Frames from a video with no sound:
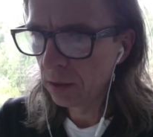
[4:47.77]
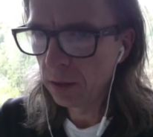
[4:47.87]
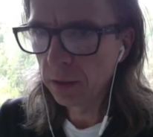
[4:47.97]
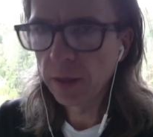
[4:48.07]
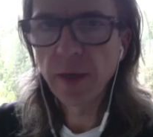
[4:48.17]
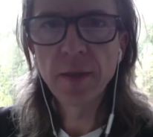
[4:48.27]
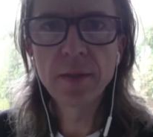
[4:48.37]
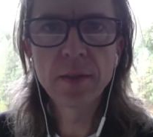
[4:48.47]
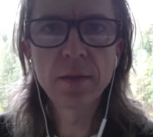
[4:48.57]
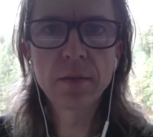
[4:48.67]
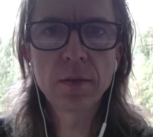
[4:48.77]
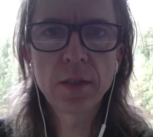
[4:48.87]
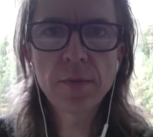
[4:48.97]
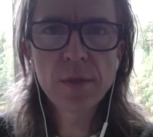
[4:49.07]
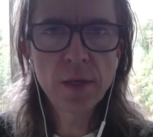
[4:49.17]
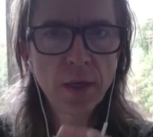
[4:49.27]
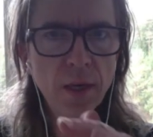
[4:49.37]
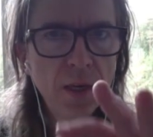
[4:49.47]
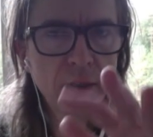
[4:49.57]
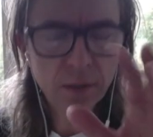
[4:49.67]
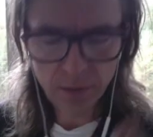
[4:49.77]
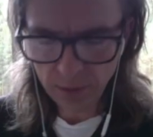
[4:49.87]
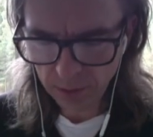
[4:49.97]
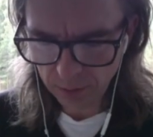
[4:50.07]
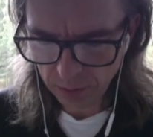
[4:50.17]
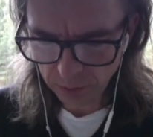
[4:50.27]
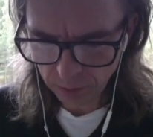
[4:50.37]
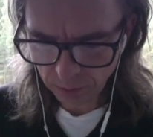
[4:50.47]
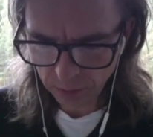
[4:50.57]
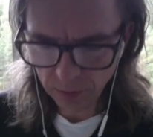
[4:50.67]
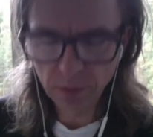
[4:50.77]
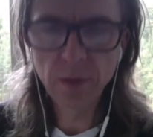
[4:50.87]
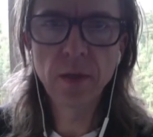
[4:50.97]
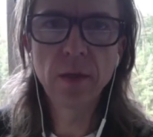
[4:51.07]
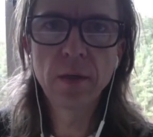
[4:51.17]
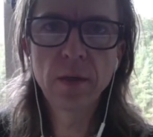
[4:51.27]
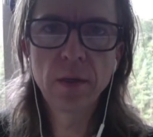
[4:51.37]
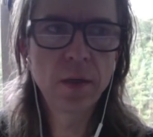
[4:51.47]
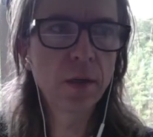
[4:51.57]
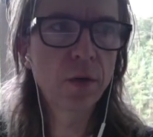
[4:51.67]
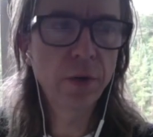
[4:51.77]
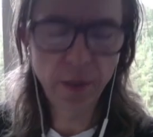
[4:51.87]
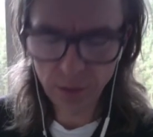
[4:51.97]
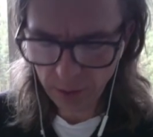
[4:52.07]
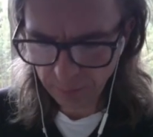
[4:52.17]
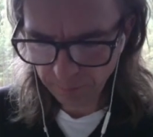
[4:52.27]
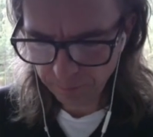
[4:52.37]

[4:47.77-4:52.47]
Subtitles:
Okay, so something is not correct here.